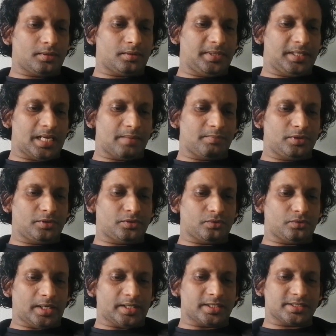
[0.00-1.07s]
been able
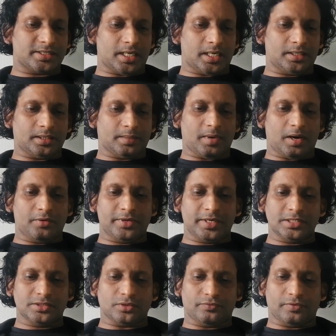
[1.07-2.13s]
to understand the
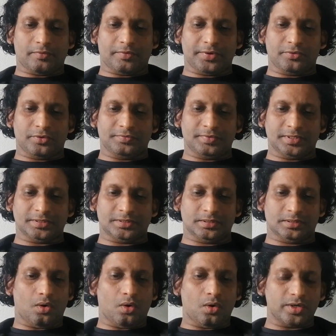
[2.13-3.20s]
boundaries of our universe
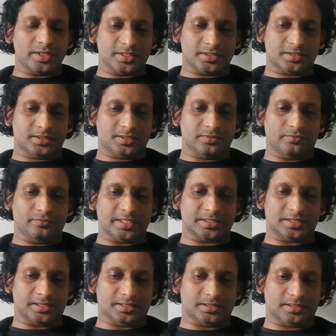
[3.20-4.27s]
or its
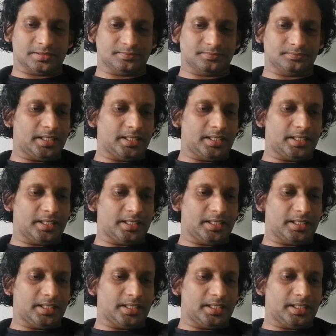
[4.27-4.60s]
vastness.